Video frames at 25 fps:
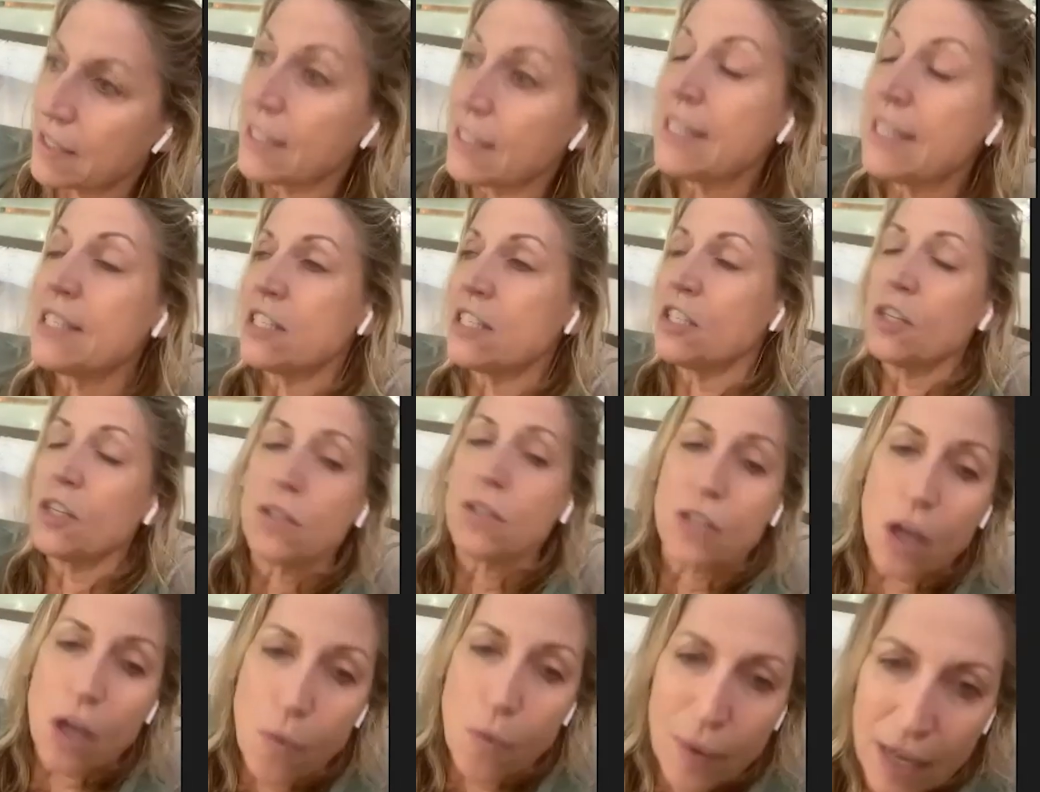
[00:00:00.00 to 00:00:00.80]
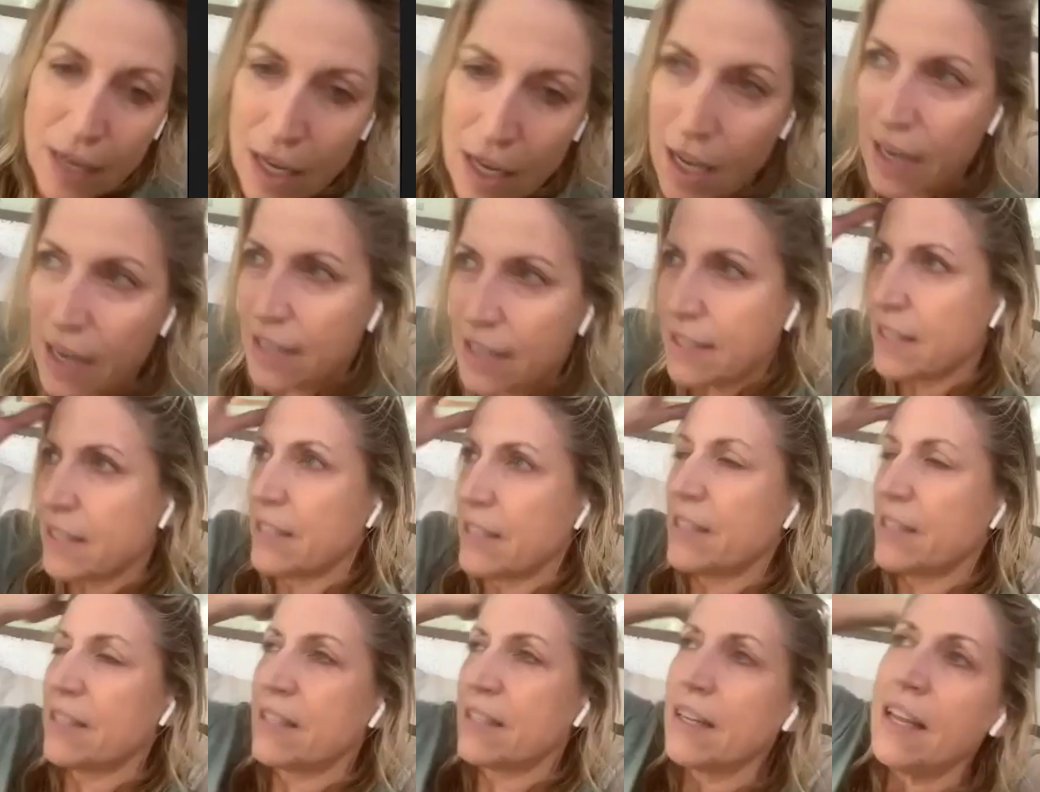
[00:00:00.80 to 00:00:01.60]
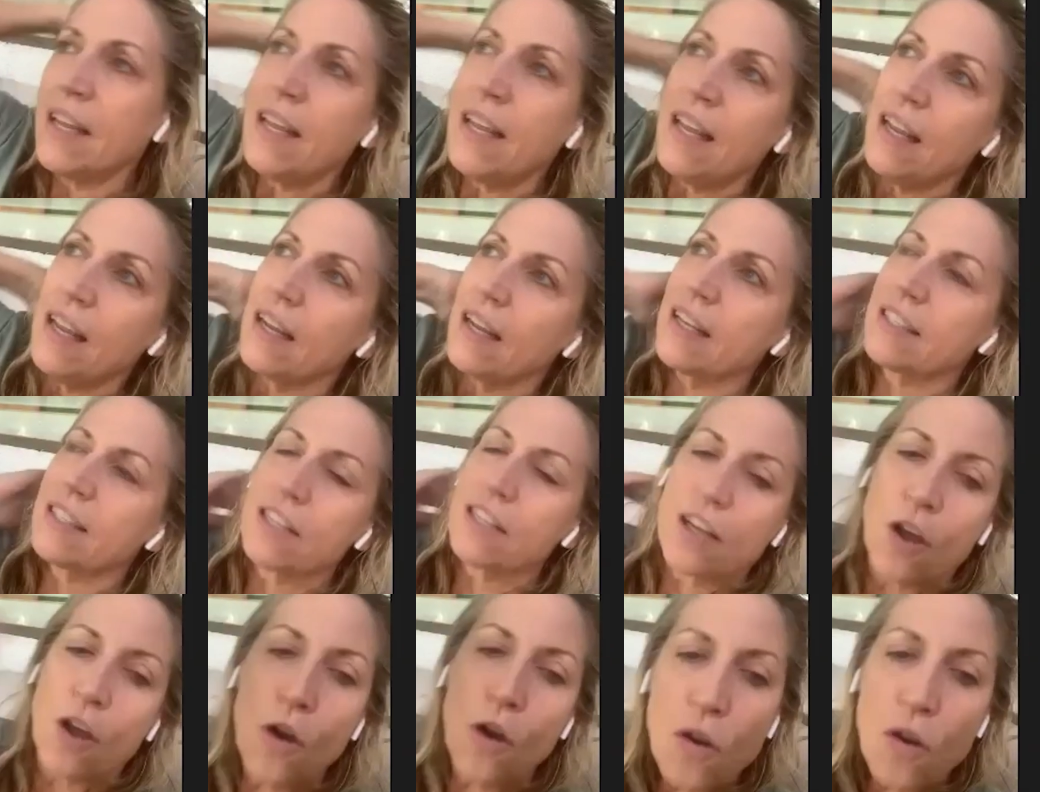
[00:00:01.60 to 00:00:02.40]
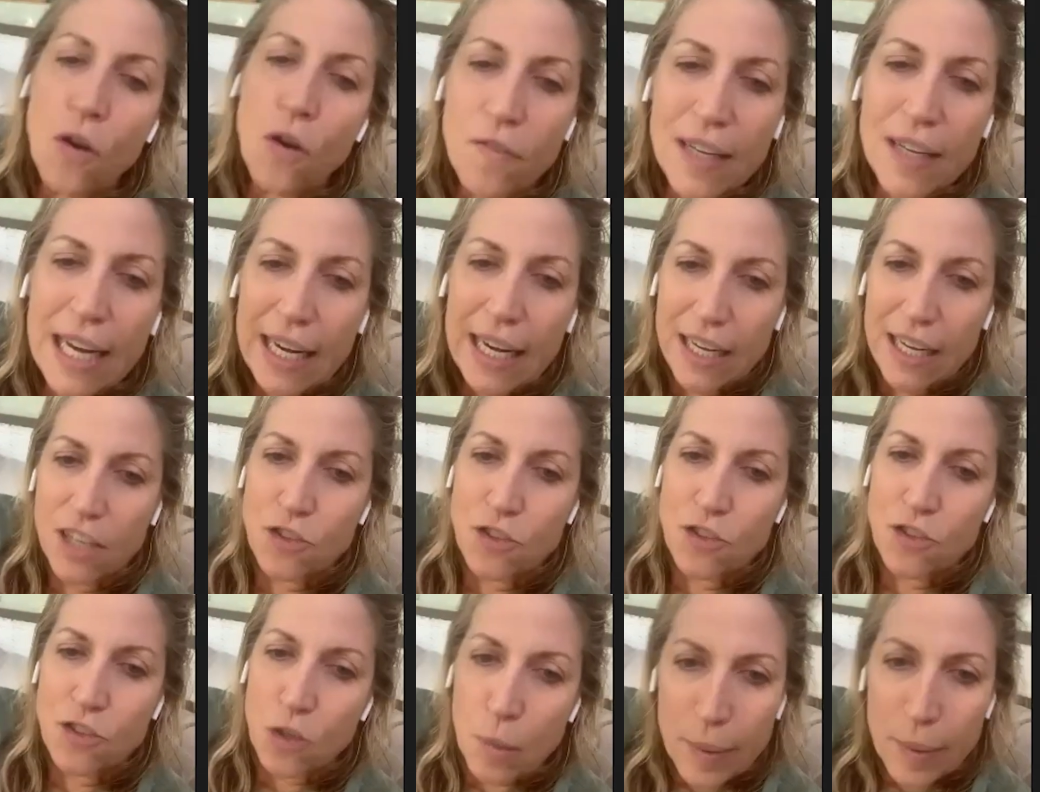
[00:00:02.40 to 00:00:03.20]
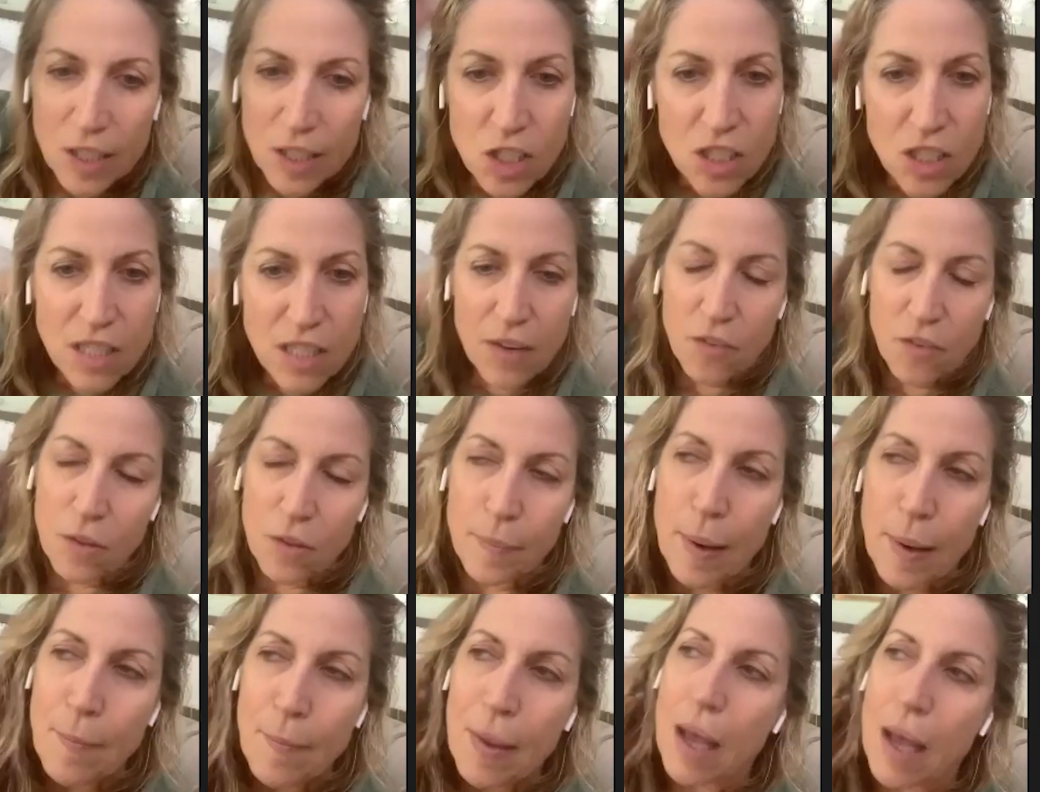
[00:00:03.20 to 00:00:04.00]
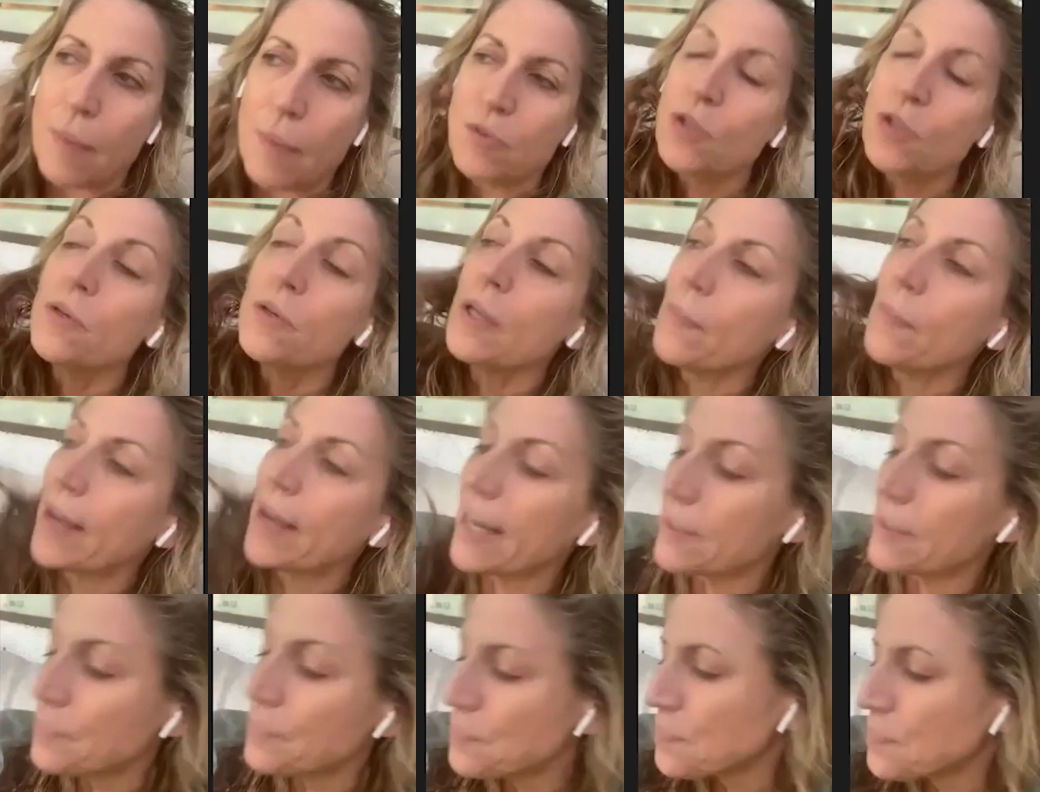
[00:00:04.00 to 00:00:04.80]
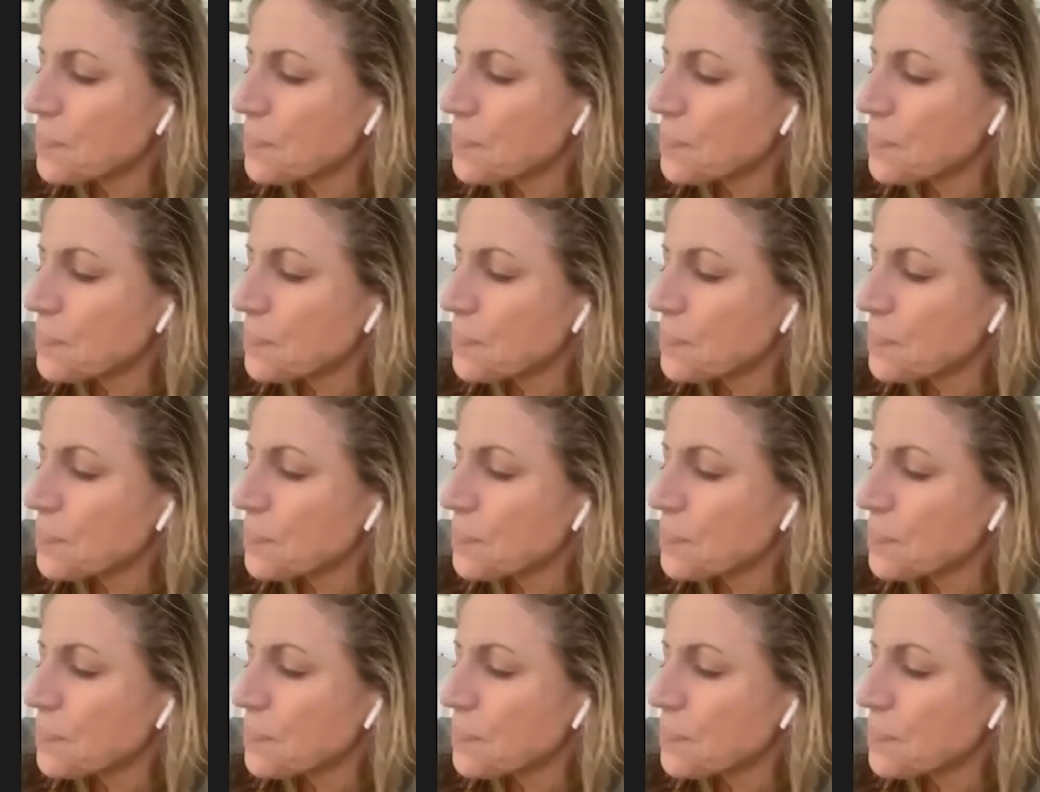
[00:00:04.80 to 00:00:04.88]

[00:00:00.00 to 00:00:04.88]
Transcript: And it's still going on because of COVID. I didn't do a bunch of stuff with my mom. So anyway,